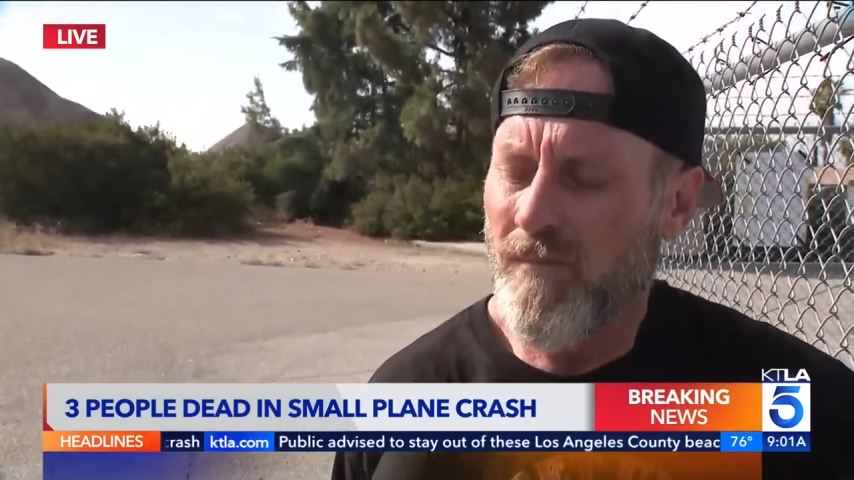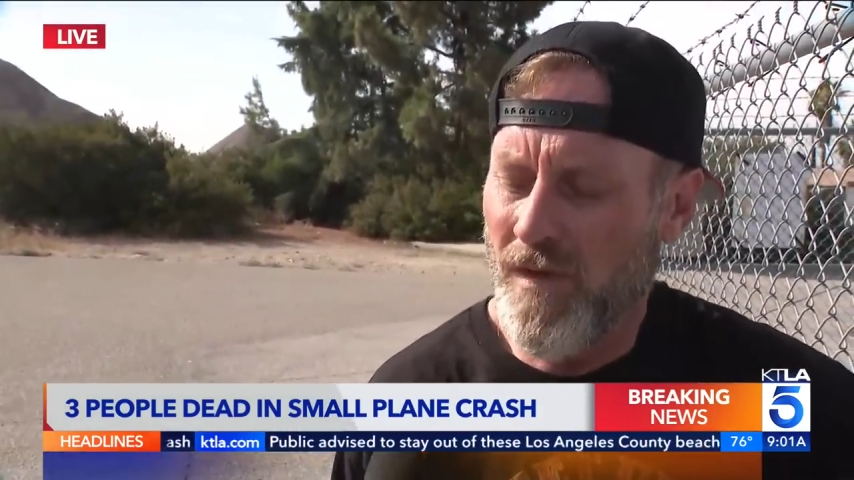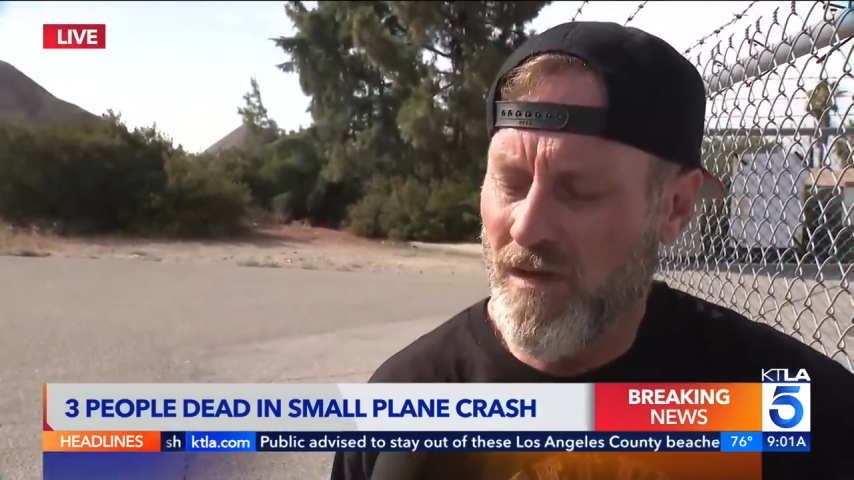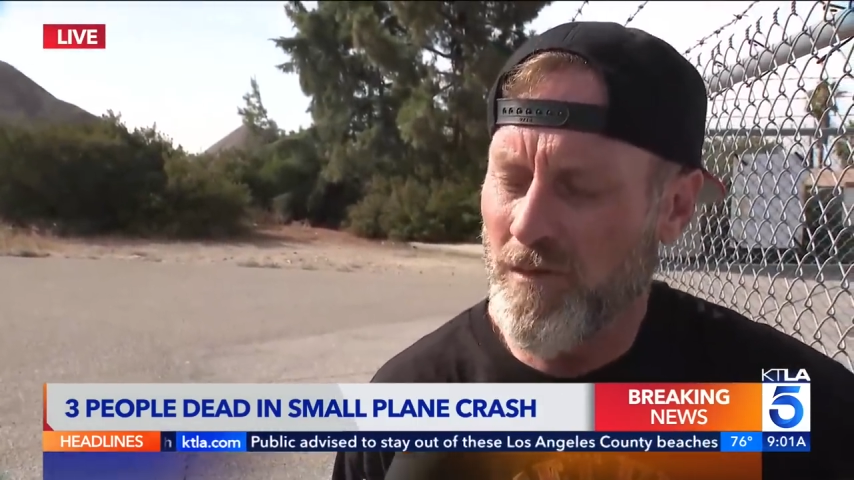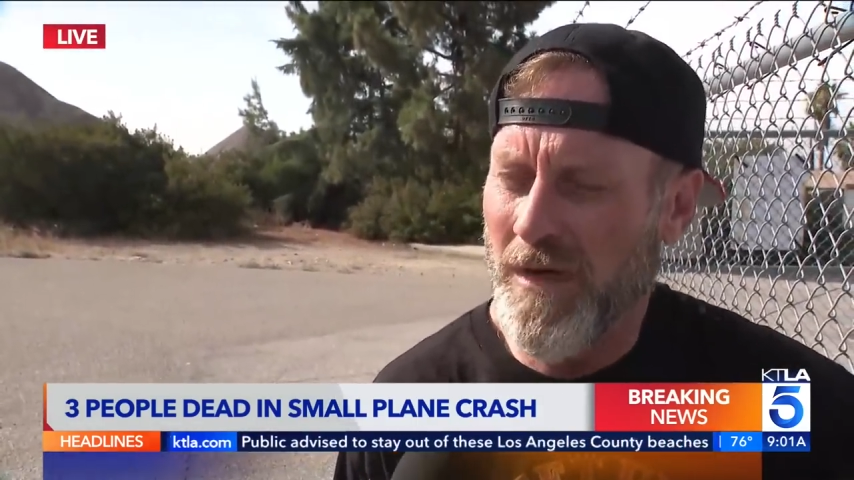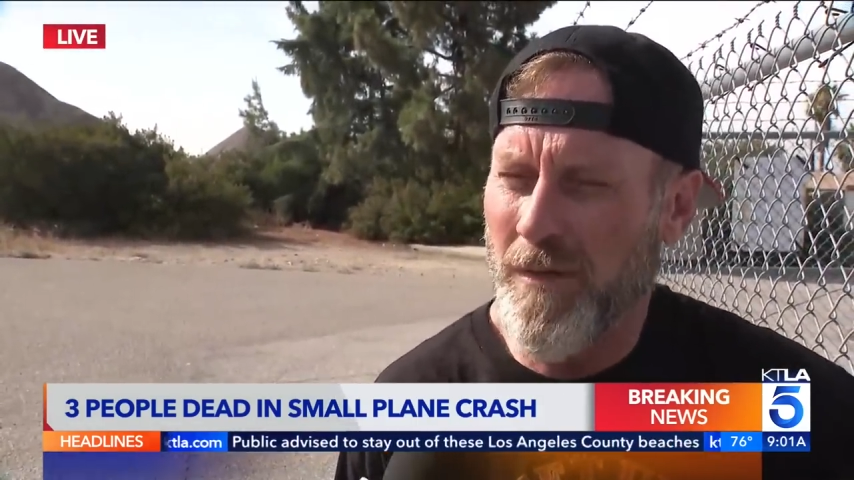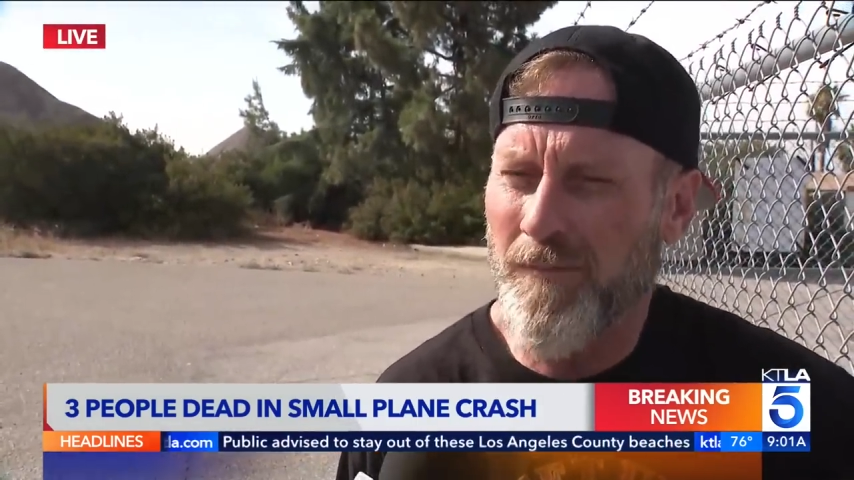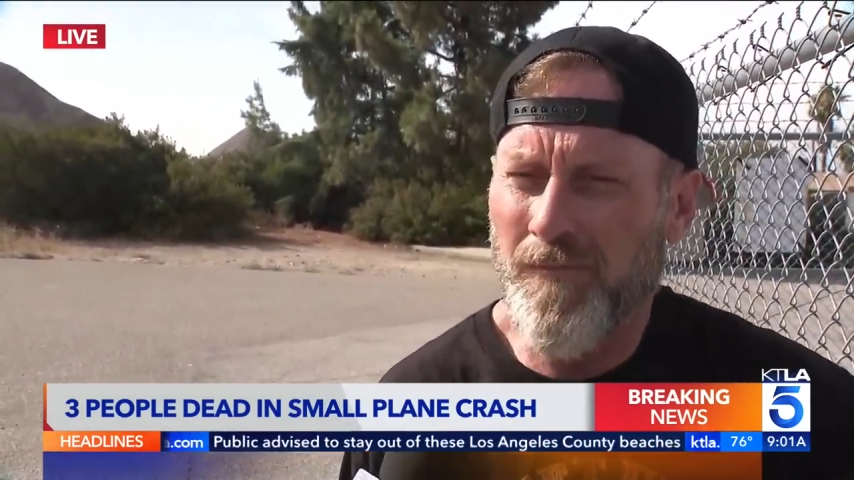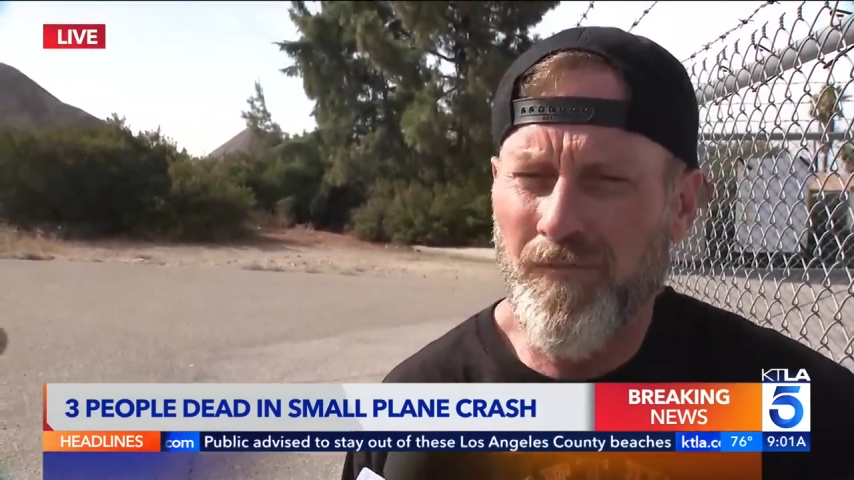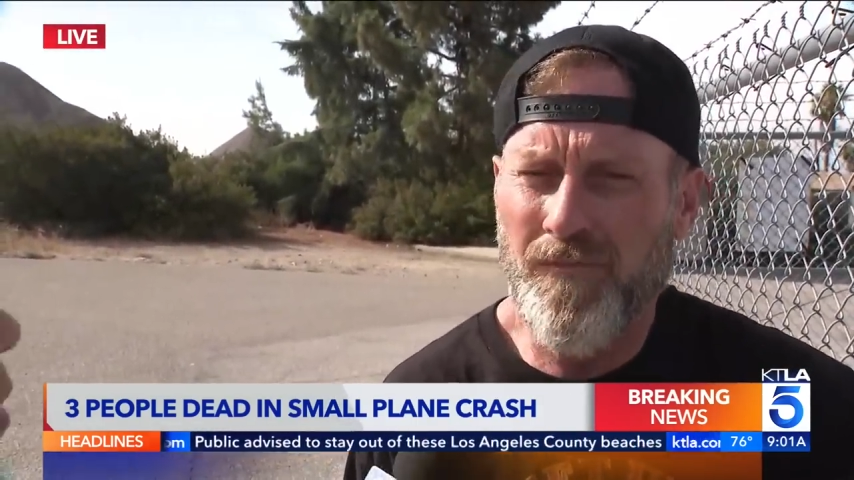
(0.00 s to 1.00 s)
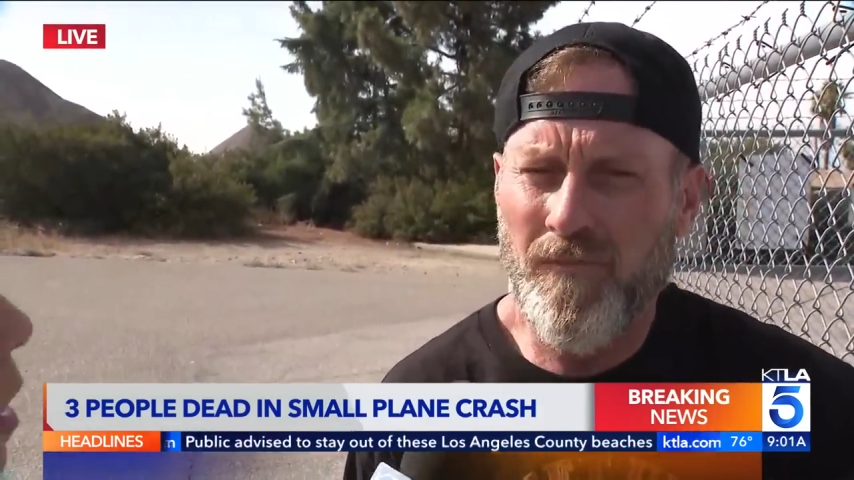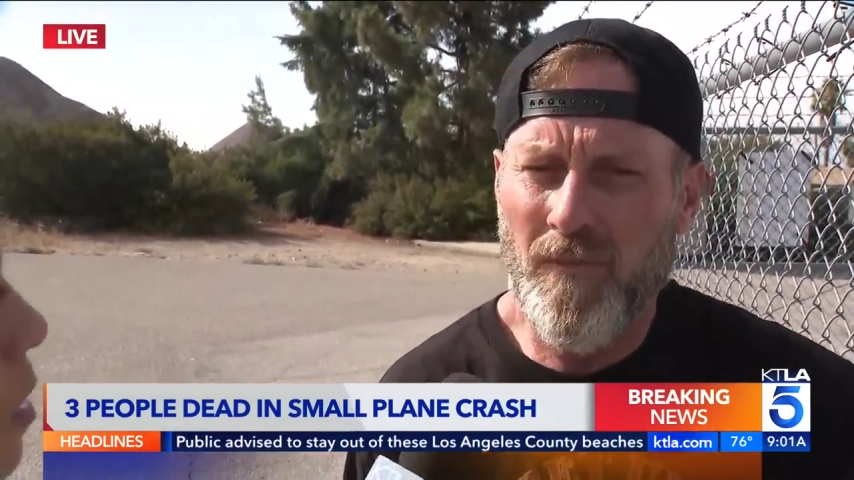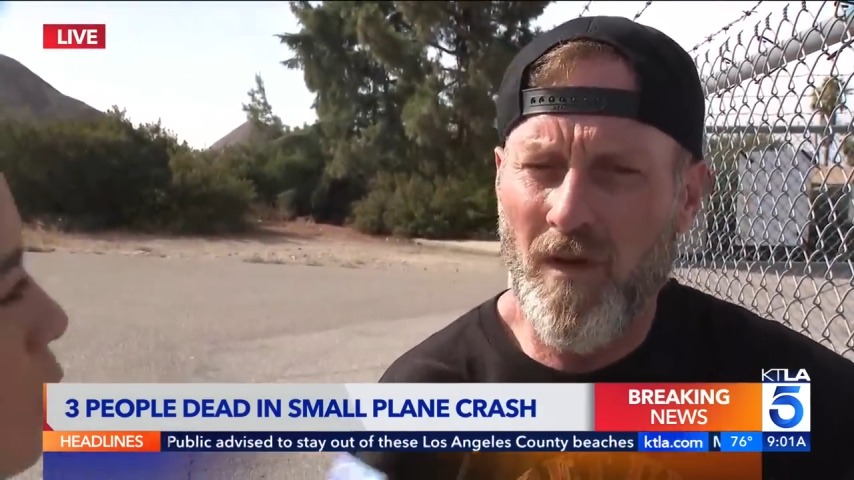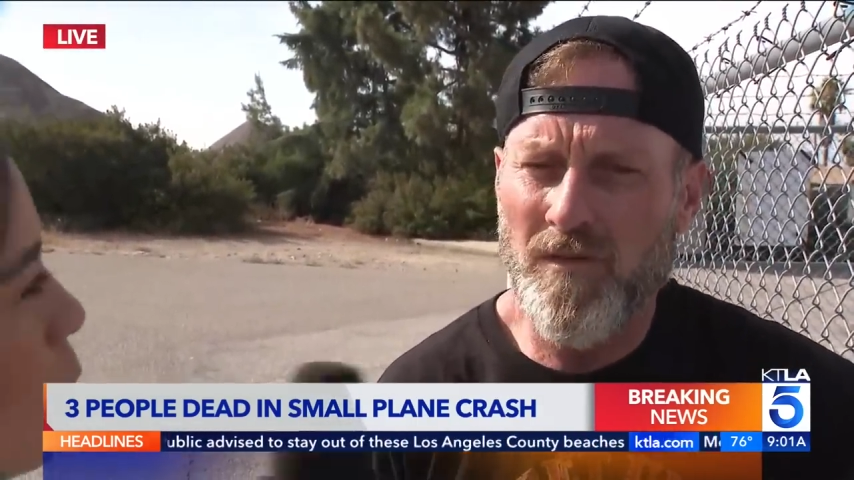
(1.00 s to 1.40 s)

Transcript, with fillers: Yes, ma'am. It